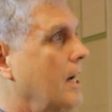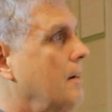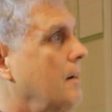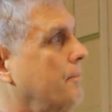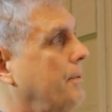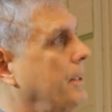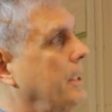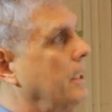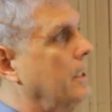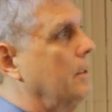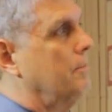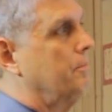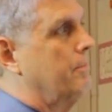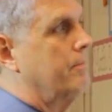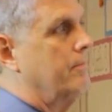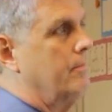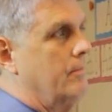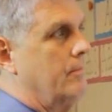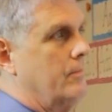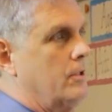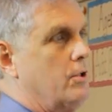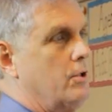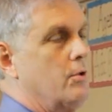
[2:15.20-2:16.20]
up here
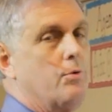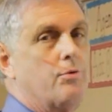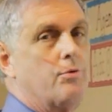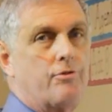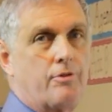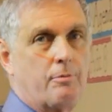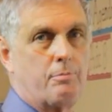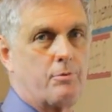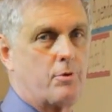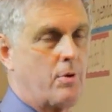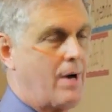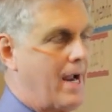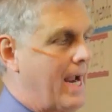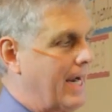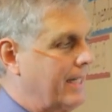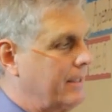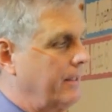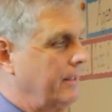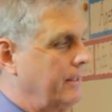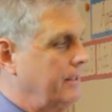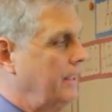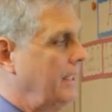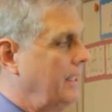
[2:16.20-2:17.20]
you
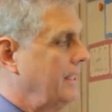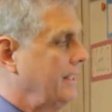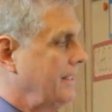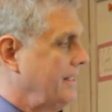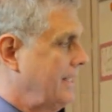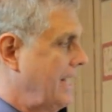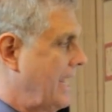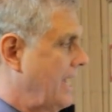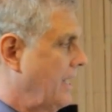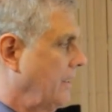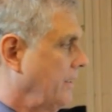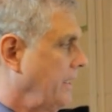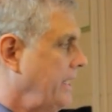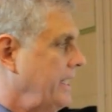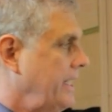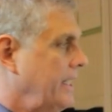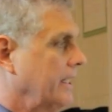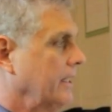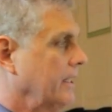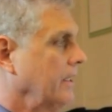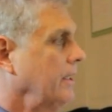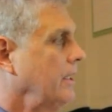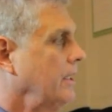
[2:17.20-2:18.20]
subtracted, down
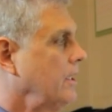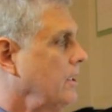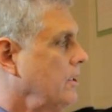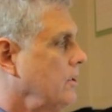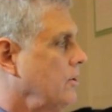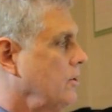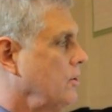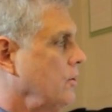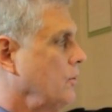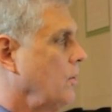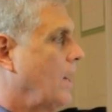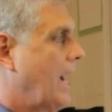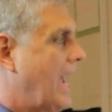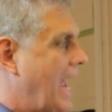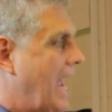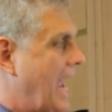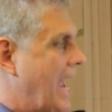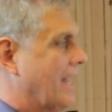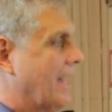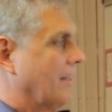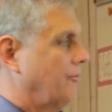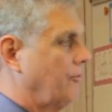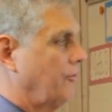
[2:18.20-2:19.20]
here you
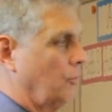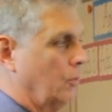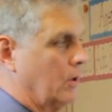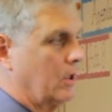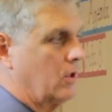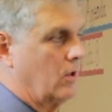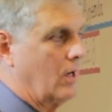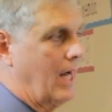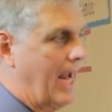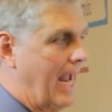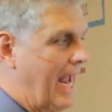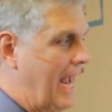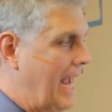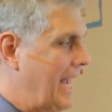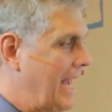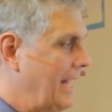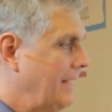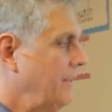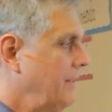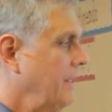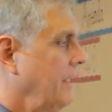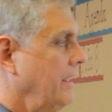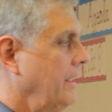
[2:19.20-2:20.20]
add. So we're going to
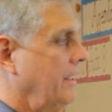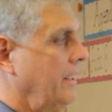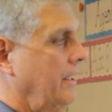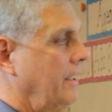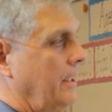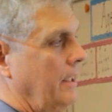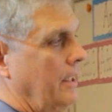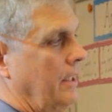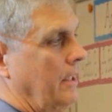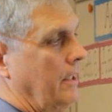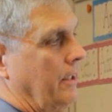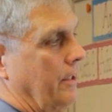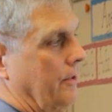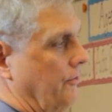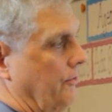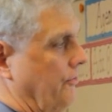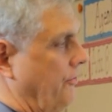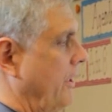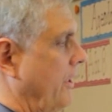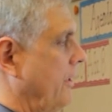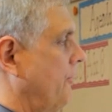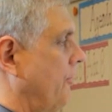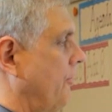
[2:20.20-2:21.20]
add
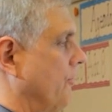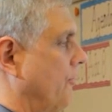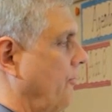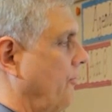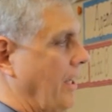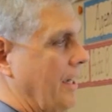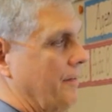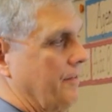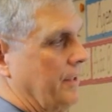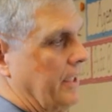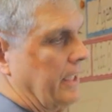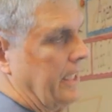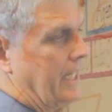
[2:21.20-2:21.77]
6 and 7